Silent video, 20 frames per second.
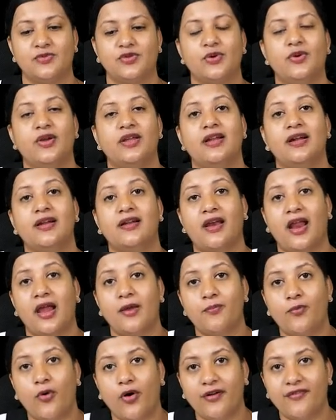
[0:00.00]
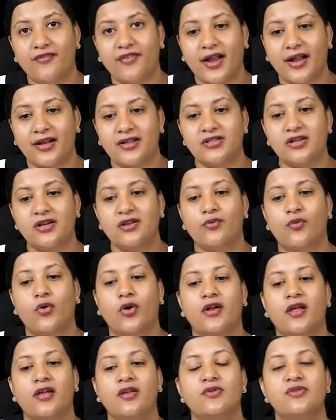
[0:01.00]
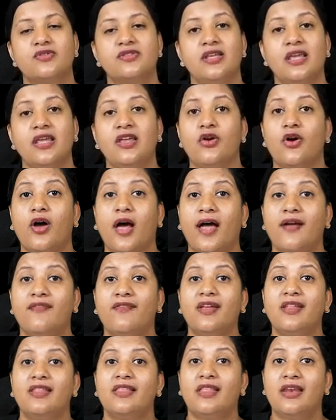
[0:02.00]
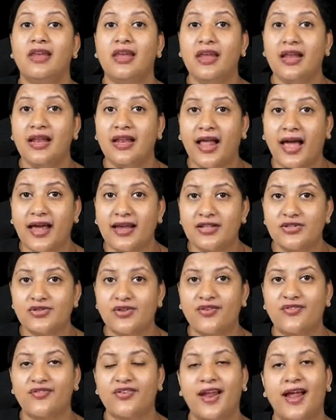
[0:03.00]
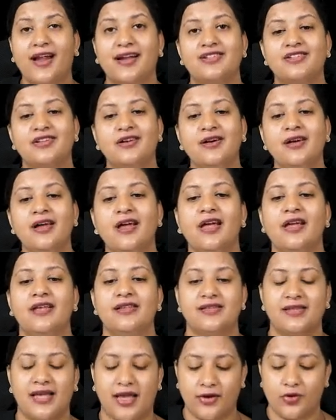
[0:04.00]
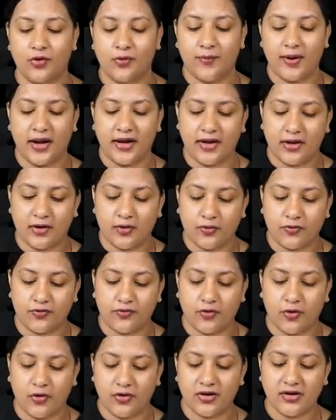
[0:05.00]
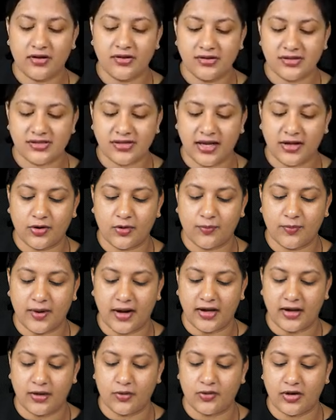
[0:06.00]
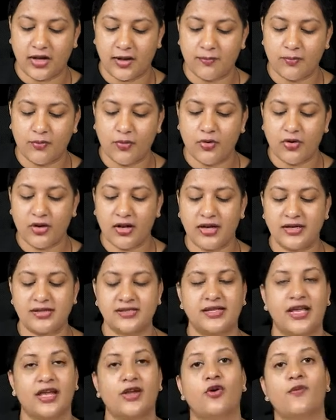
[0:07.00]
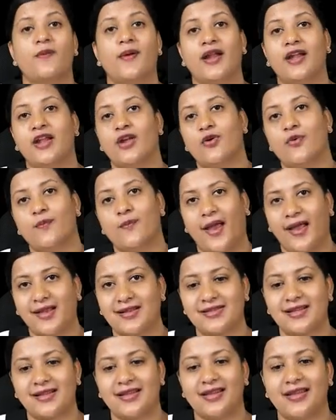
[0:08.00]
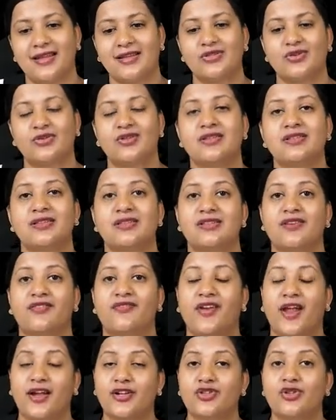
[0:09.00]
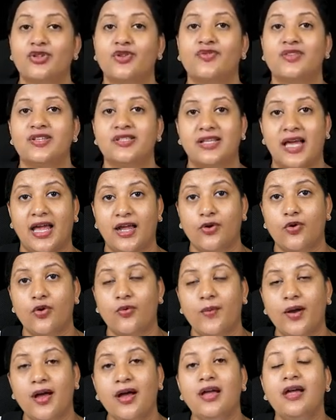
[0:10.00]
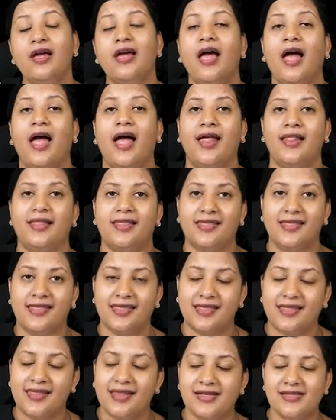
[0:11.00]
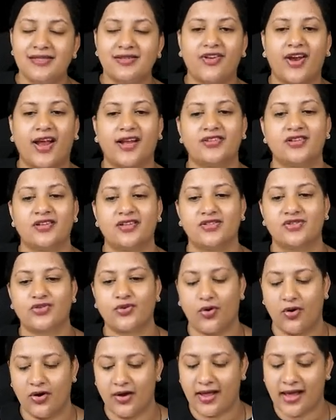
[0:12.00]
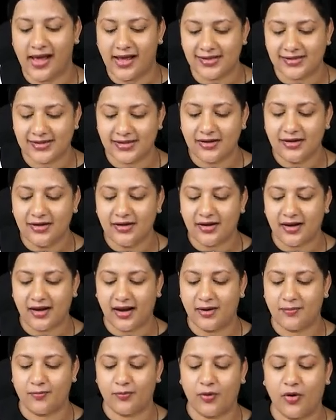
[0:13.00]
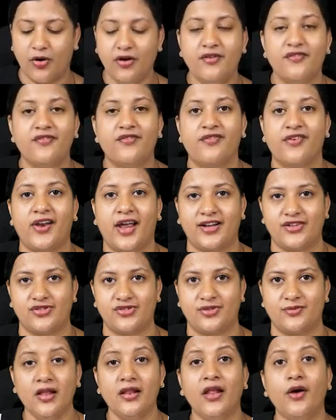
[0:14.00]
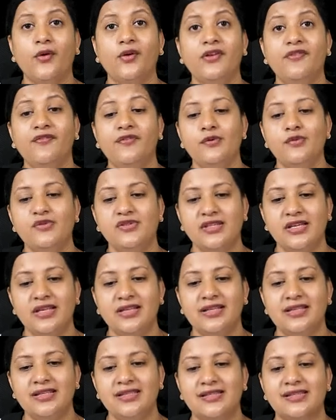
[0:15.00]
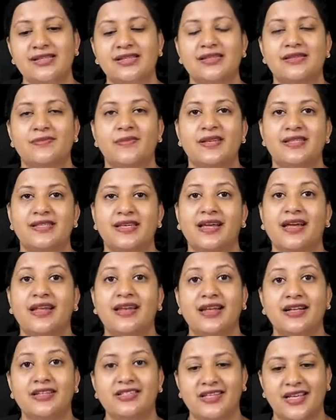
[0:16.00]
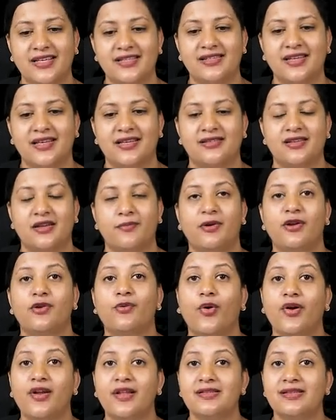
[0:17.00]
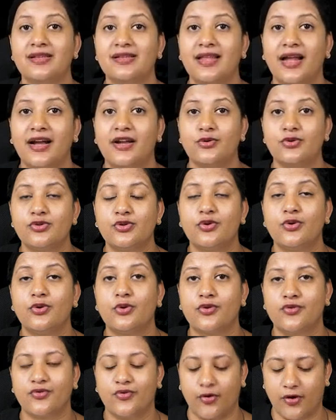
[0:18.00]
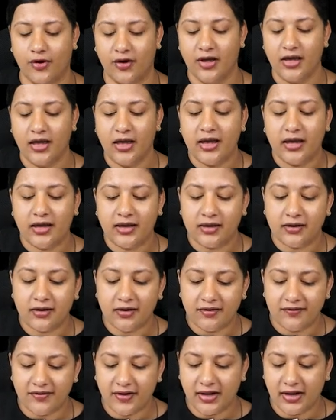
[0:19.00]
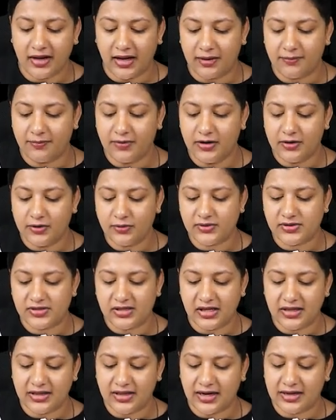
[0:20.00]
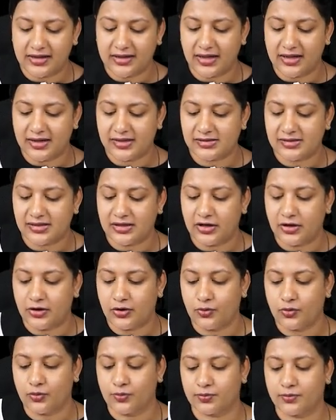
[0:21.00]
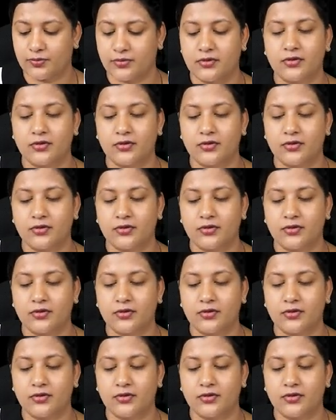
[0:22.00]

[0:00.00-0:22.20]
So in a tripod fracture, what are you seeing? You're having three lines of fracture: zygomatico-frontal, zygomatico-temporal, and zygomatico-maxillary. So this is a fracture of the zygoma, and this fracture is called as a tripod fracture. Now if you see this, this is basically a chest x-ray, but what is it that you should look for? Here we are able to see that there is a tube.